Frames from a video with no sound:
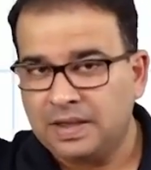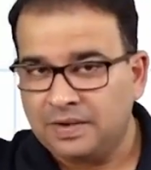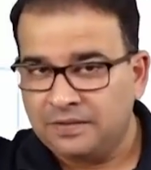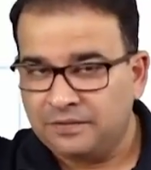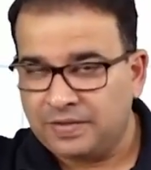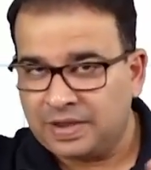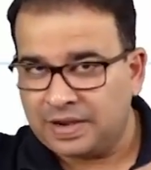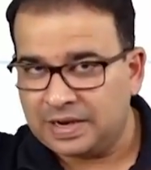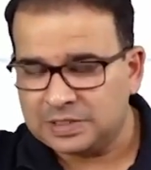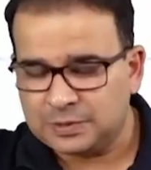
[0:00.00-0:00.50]

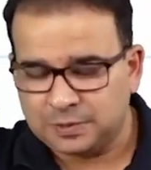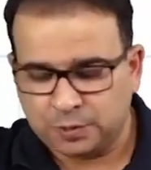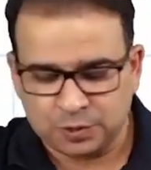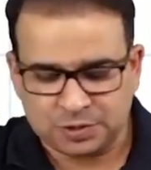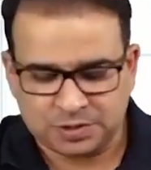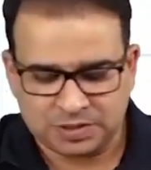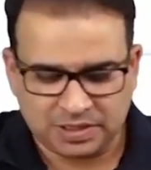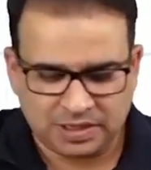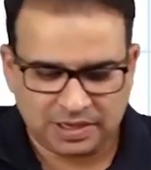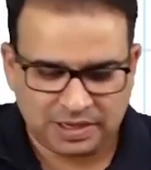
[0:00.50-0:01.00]
Whereas
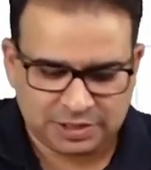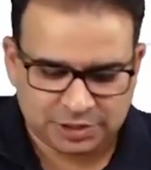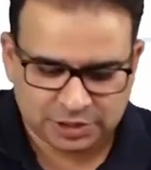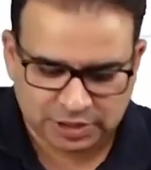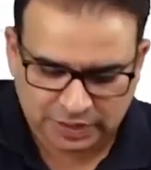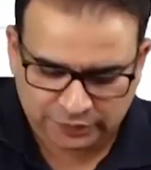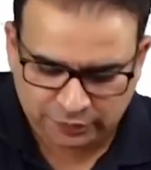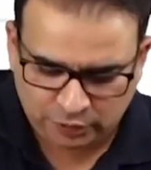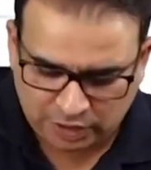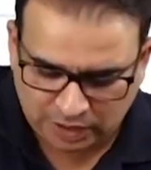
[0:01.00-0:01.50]
posterior relation,
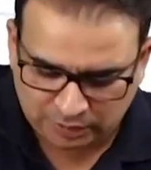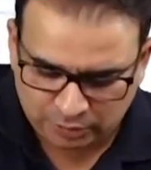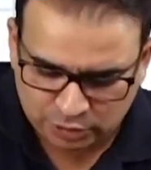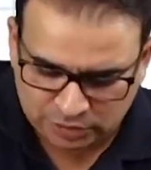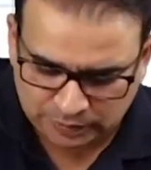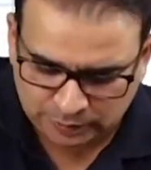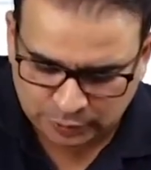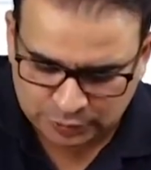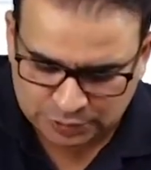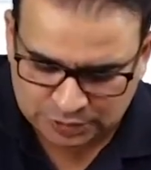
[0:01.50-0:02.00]
if you come to
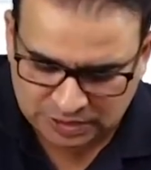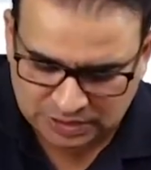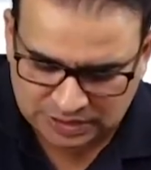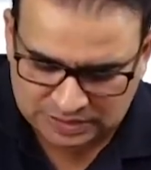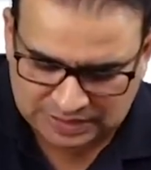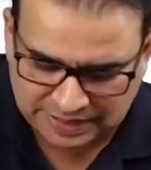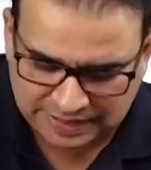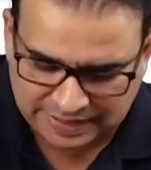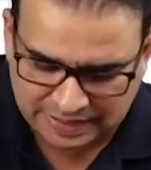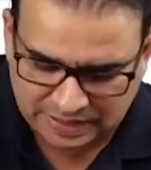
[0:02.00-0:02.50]
the posterior
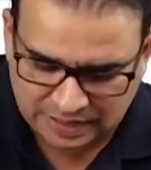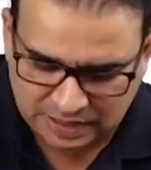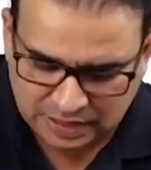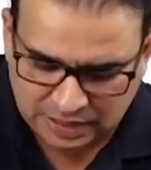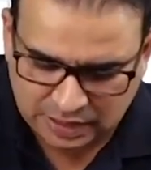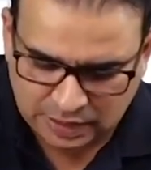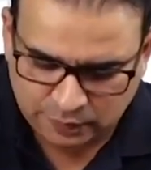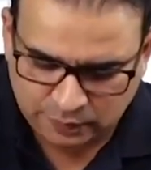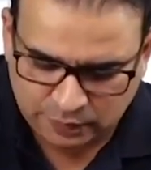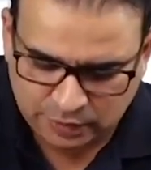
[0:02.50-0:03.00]
side,
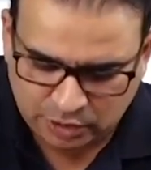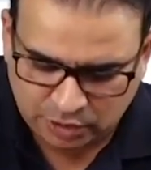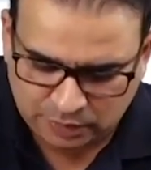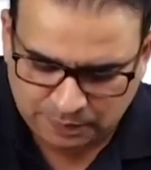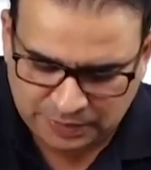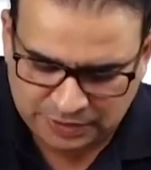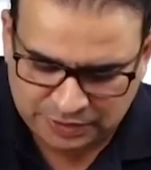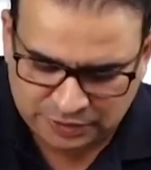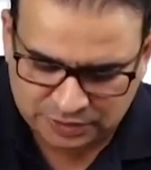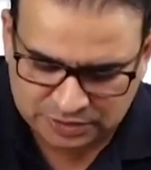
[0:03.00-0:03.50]
we got
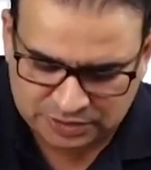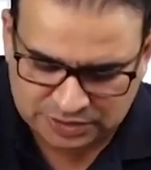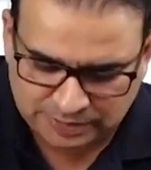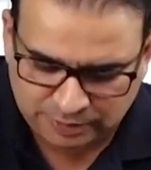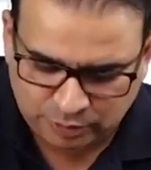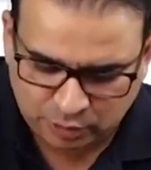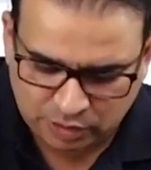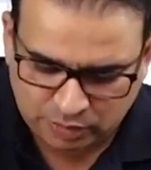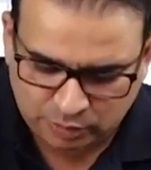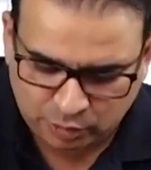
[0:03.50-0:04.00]
petrous
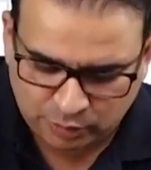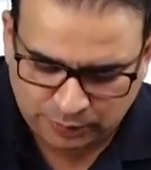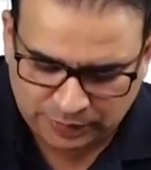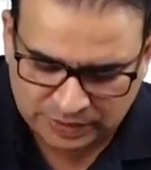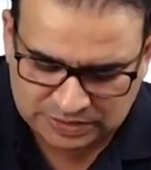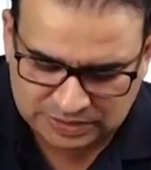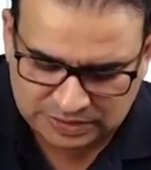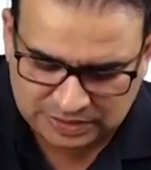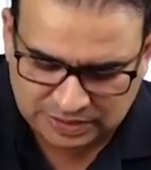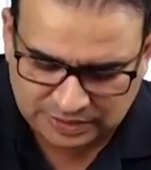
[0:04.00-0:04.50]
temporal bone
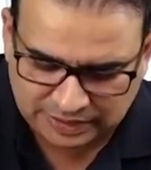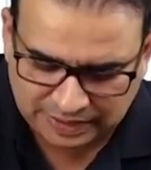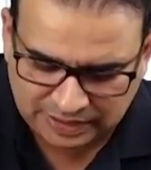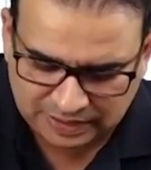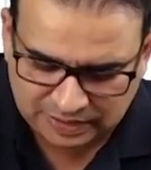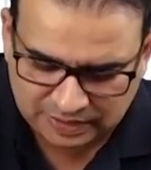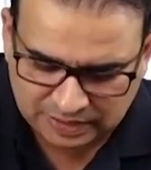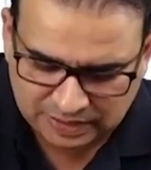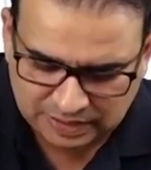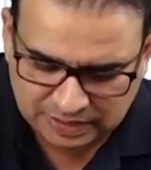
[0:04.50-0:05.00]
present here, right?
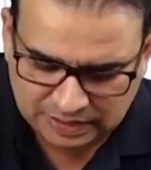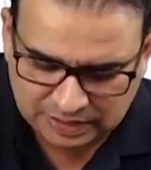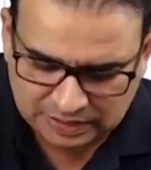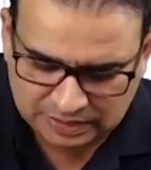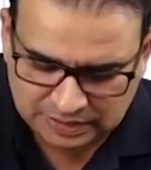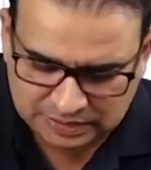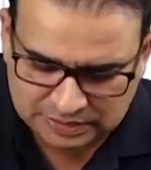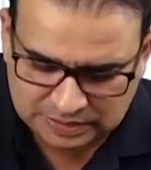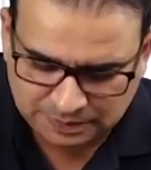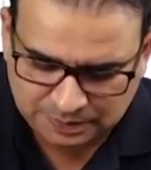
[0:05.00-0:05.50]

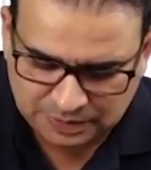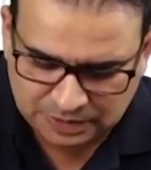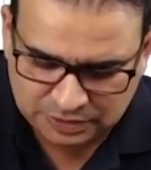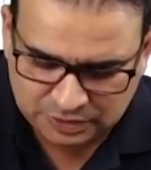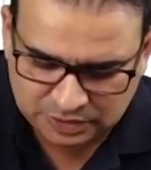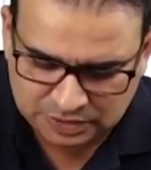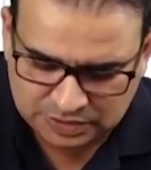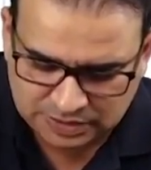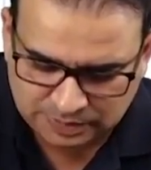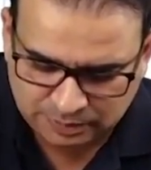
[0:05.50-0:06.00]
That's a
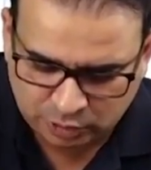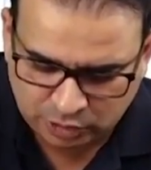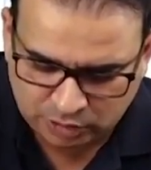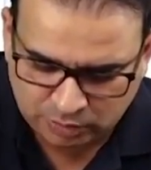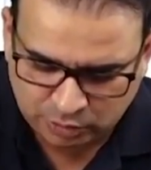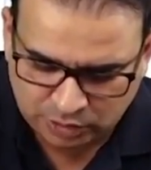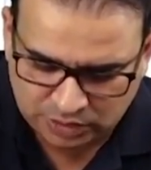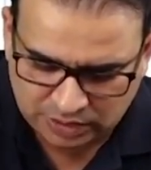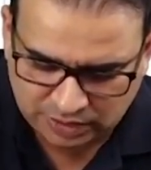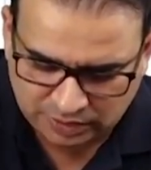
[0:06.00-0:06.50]
petrous temporal
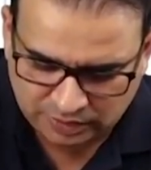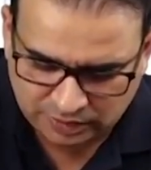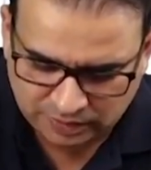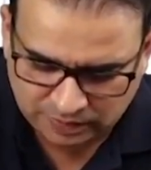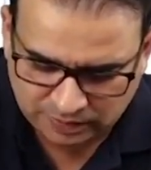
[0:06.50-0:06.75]
bone here.